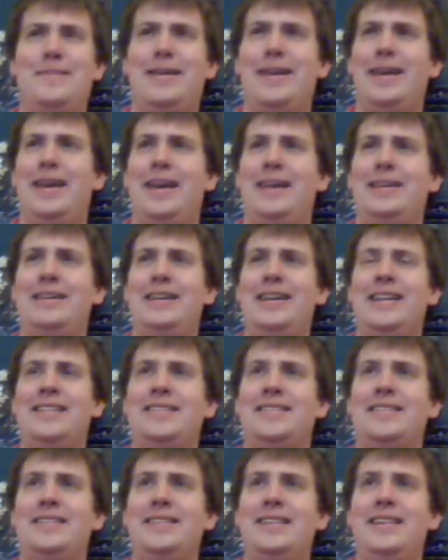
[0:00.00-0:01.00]
and
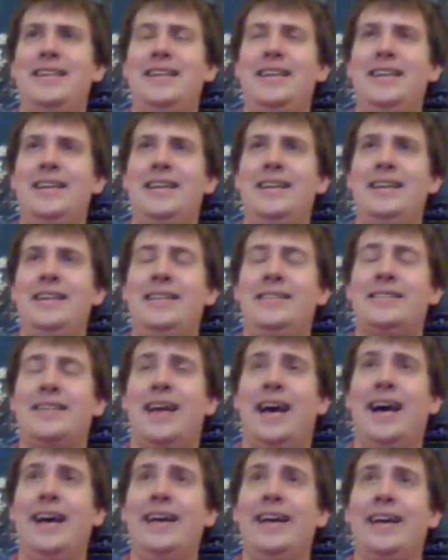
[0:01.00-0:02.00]

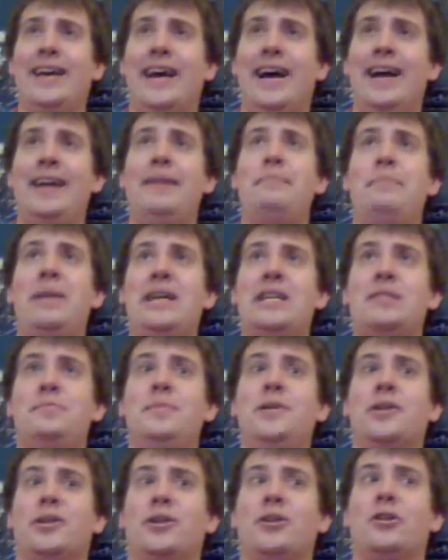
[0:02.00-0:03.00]
it kind of makes
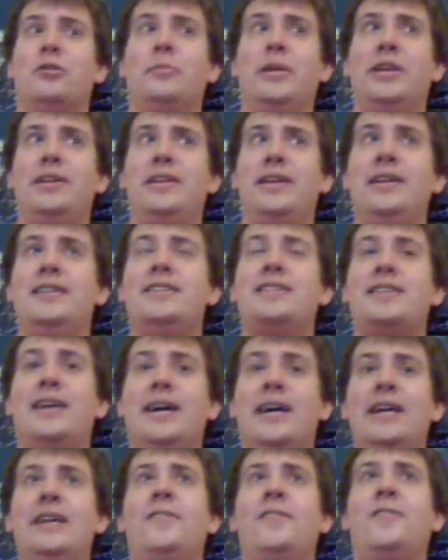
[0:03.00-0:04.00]
me a hermit. It's
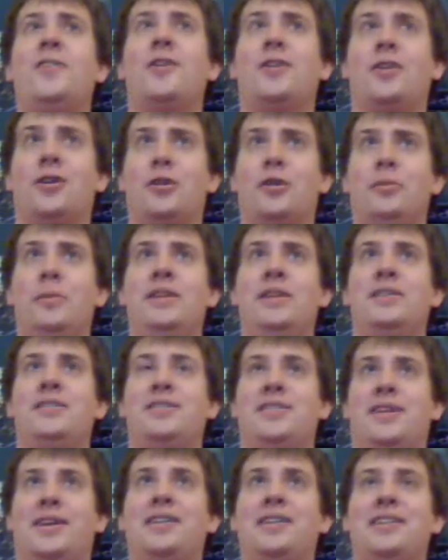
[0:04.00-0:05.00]
kind of a hermit
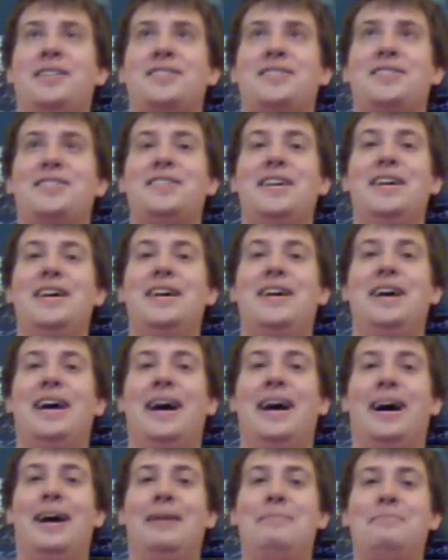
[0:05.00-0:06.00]
sickness.
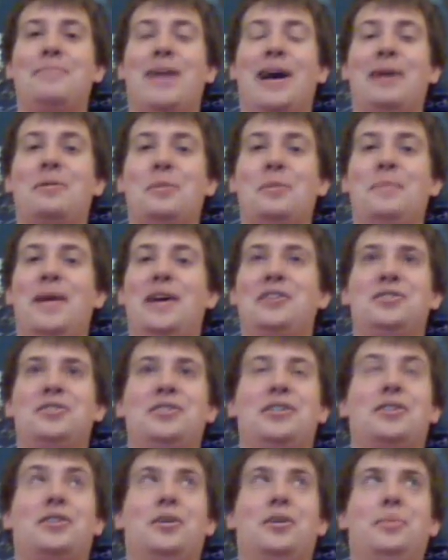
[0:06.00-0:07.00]
I would imagine
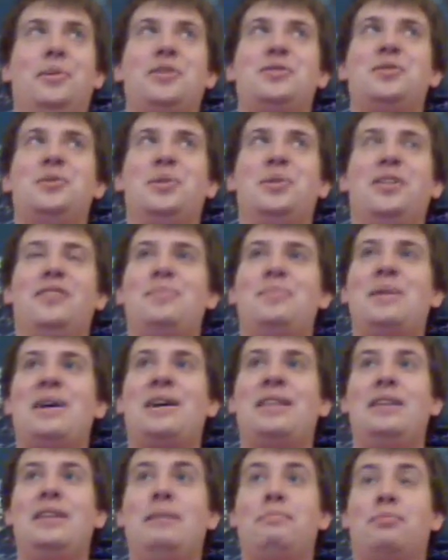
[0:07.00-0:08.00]
that hermits who lived
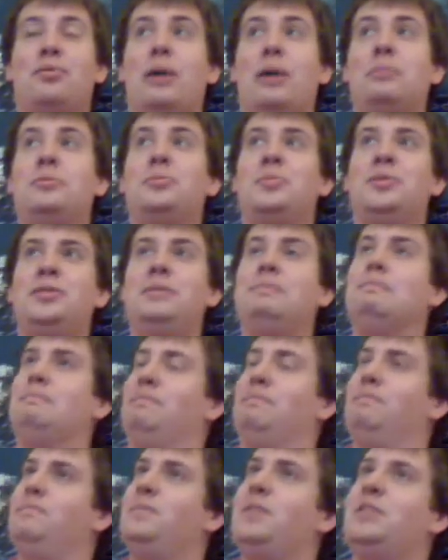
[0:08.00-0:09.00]
back, and they probably
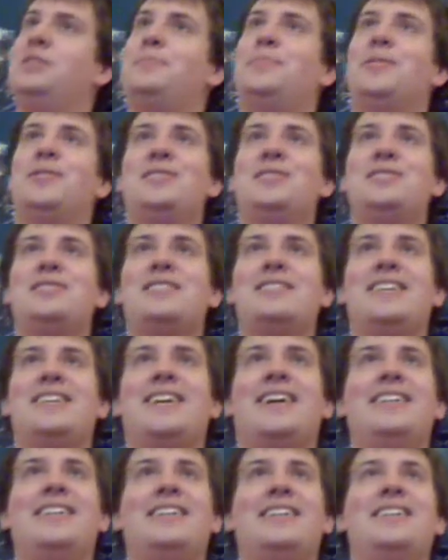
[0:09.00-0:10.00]
experienced something
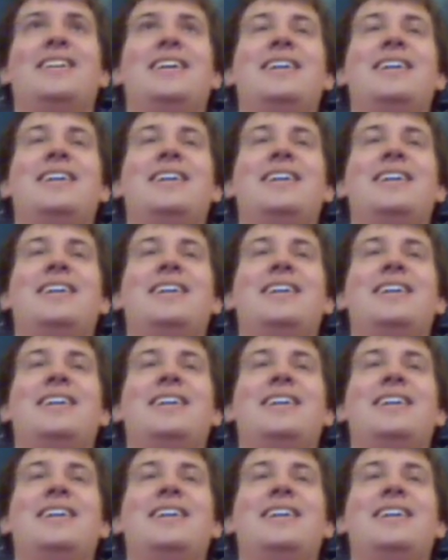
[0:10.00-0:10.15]
I did.